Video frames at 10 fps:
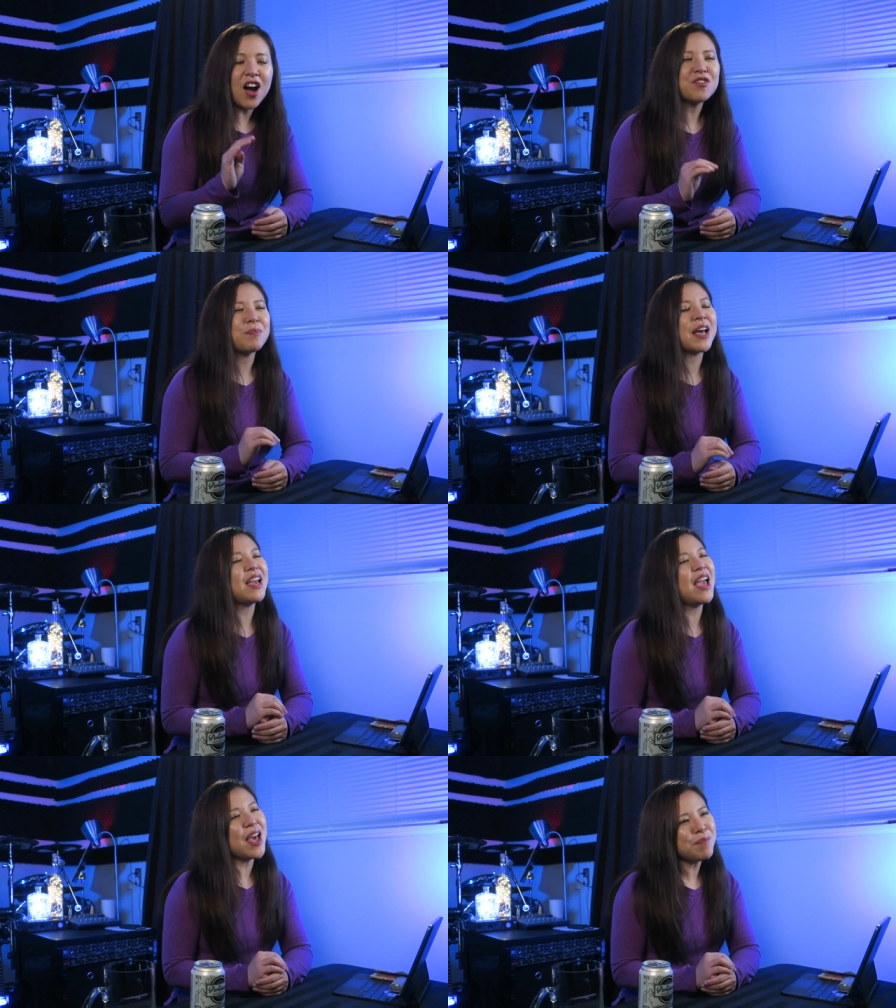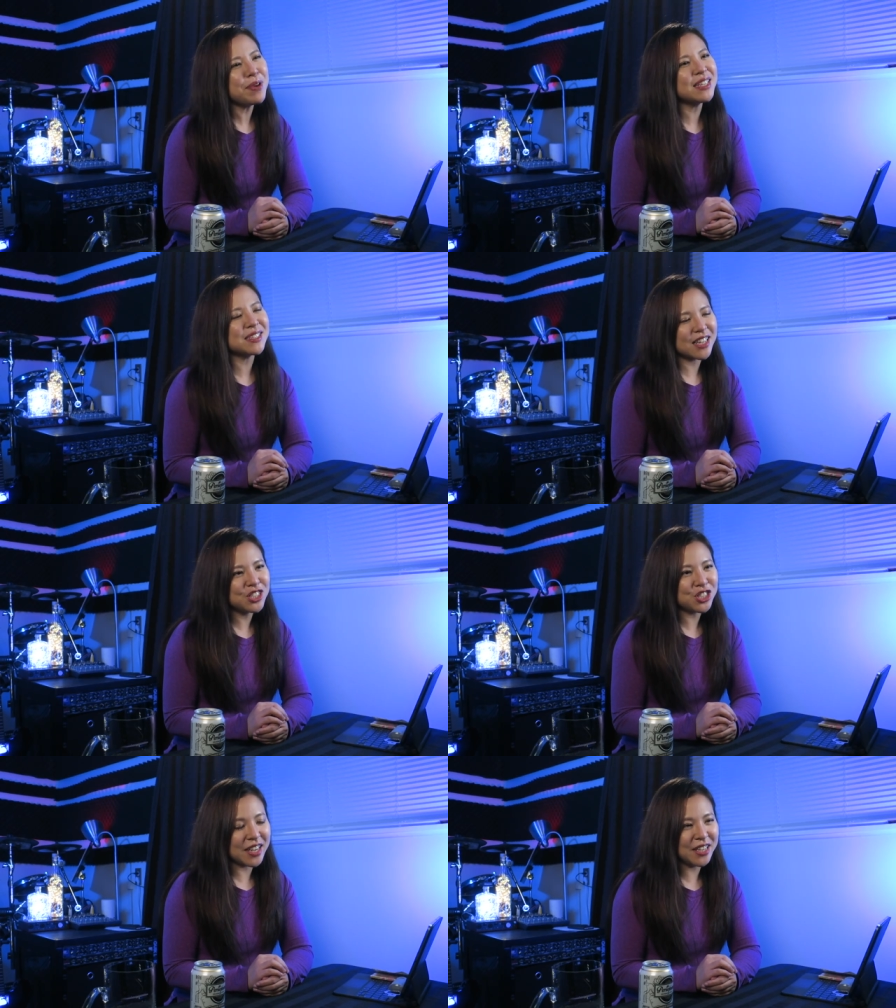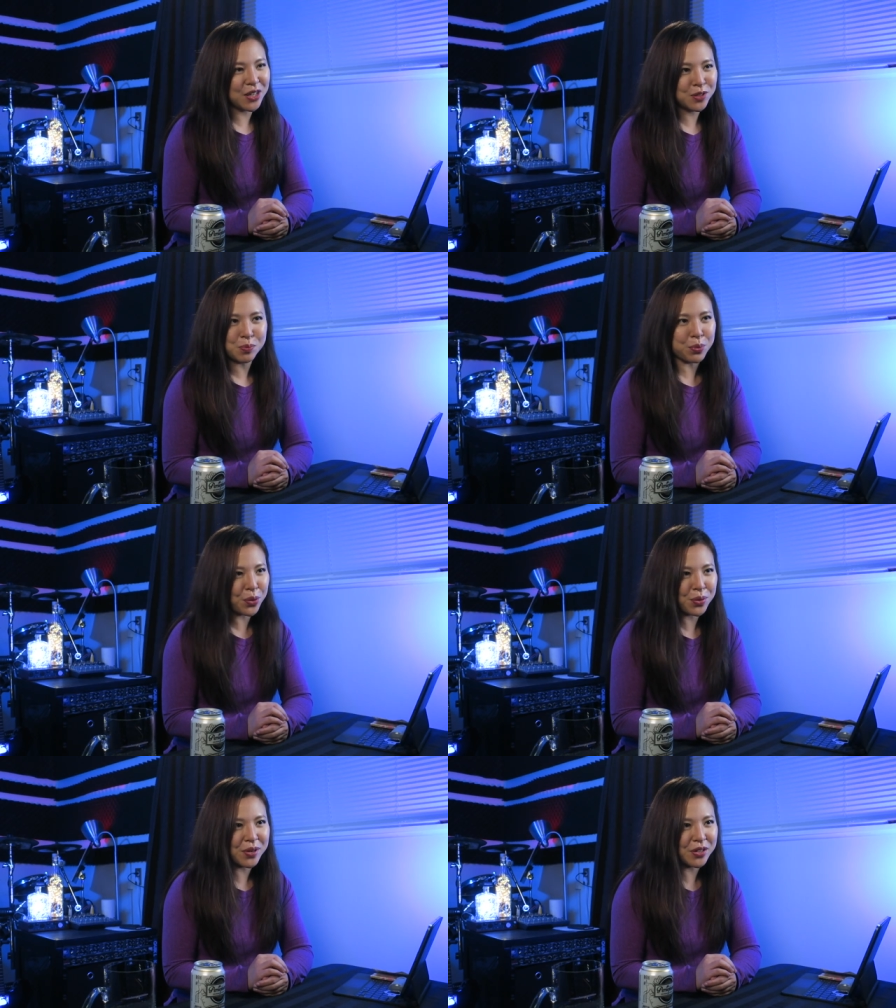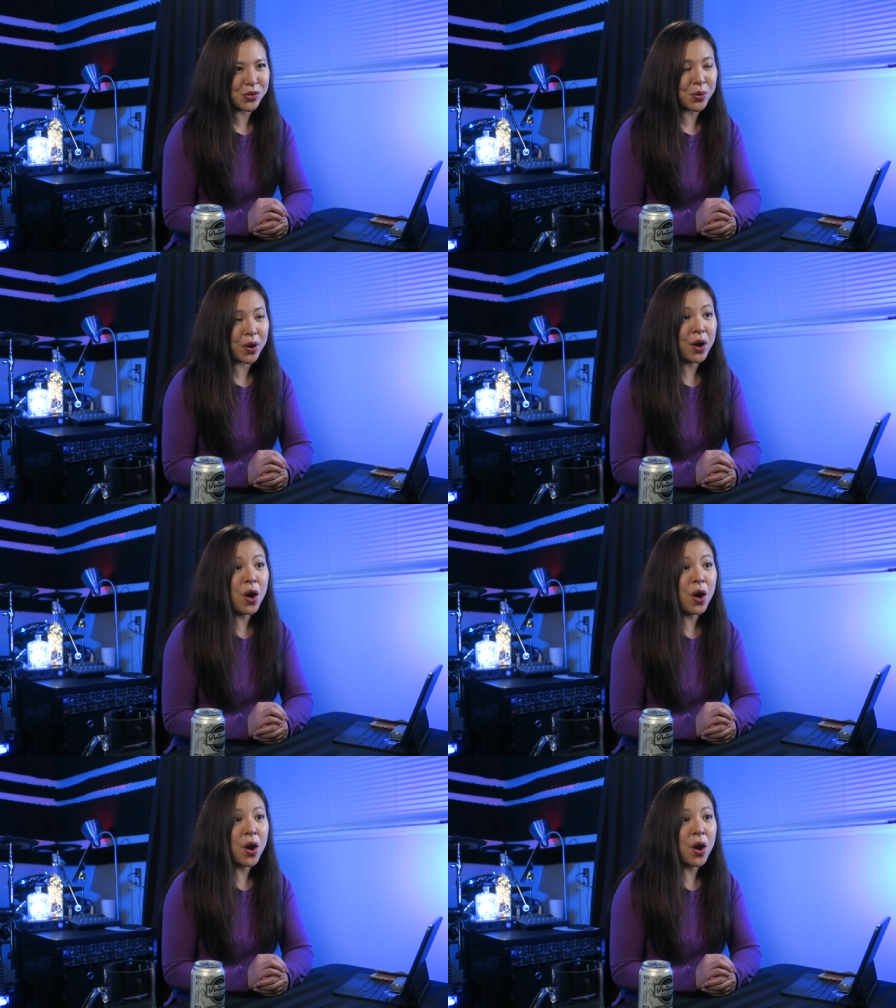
of my epic Sunshine Coast Brewery tour,